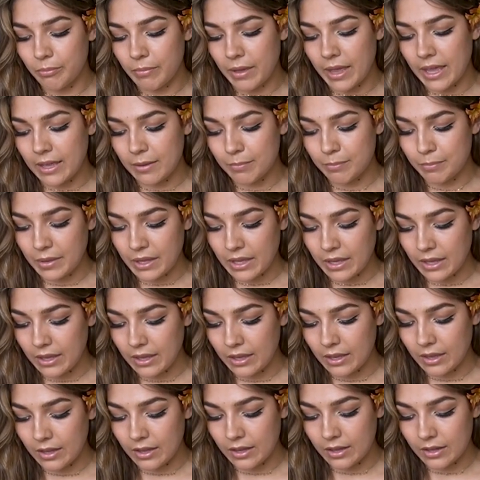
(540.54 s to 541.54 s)
may
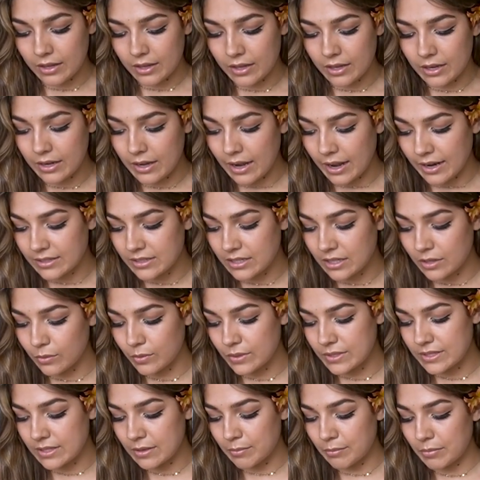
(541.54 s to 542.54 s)
be connecting
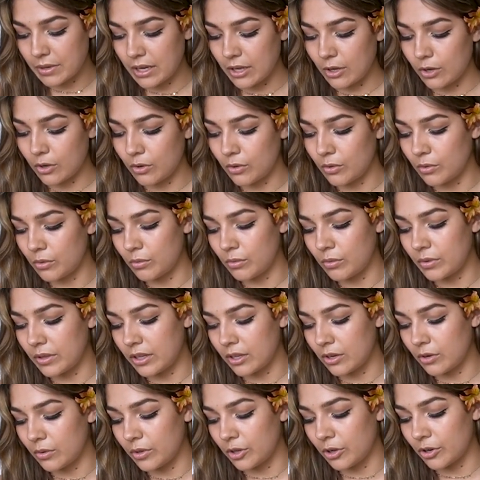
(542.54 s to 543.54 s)
with somebody who,
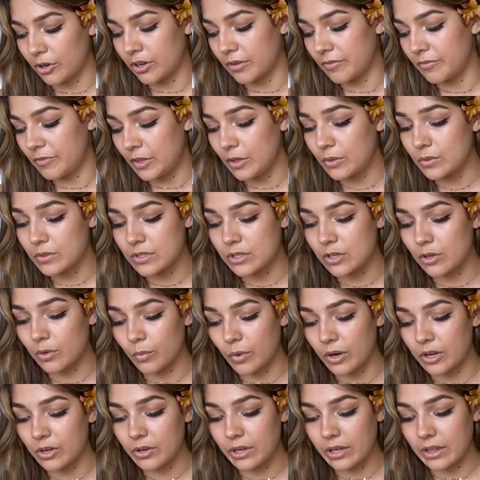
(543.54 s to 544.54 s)
you know, you're confused. You're
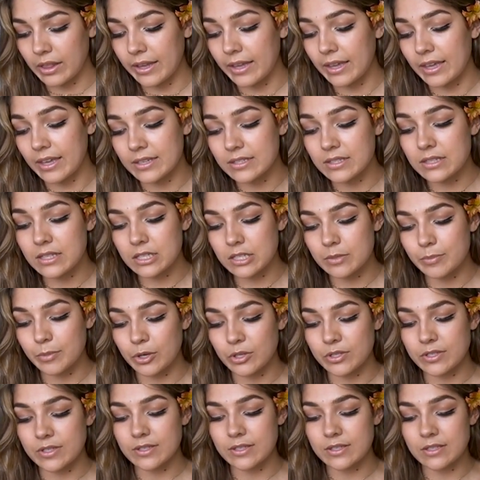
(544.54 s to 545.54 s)
wondering, like, is this
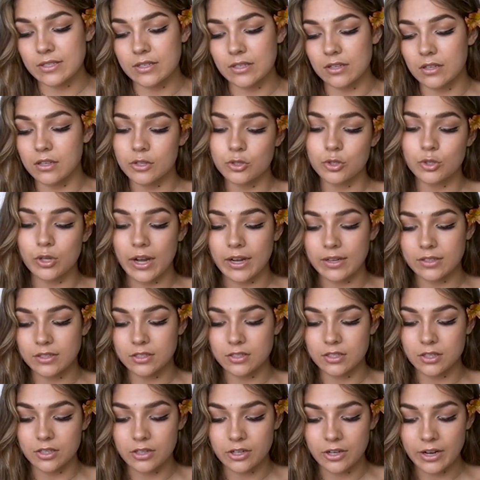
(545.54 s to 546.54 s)
person still
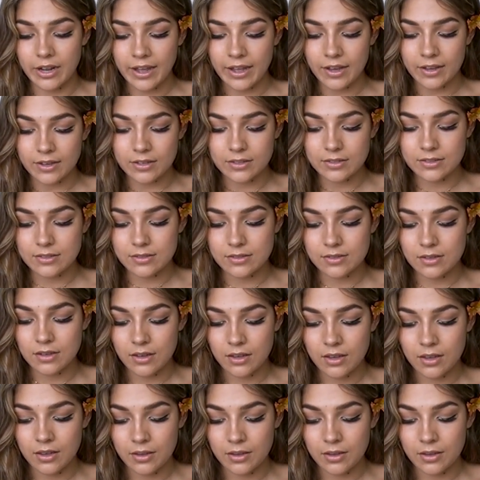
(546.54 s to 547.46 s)
attracted to their ex?